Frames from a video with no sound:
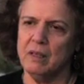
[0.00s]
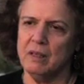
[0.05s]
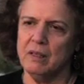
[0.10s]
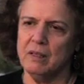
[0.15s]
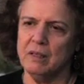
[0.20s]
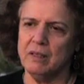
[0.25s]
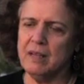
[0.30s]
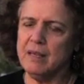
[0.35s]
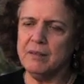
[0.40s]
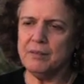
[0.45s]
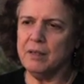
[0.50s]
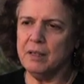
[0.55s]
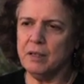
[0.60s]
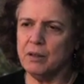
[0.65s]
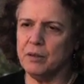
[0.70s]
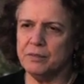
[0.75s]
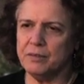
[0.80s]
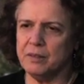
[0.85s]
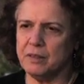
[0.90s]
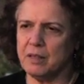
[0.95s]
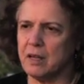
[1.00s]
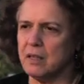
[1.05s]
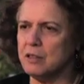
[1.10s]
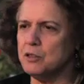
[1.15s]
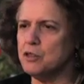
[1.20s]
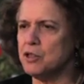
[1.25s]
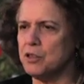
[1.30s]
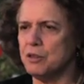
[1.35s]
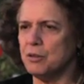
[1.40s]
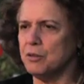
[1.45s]
Nothing of their
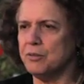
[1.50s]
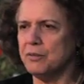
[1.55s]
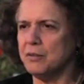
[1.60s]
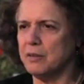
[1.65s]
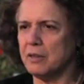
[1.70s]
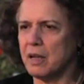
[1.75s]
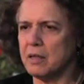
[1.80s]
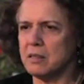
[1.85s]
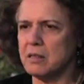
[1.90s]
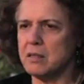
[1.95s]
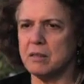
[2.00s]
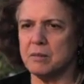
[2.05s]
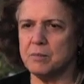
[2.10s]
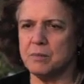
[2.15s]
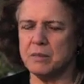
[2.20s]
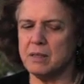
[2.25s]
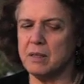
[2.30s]
culture, of their customs,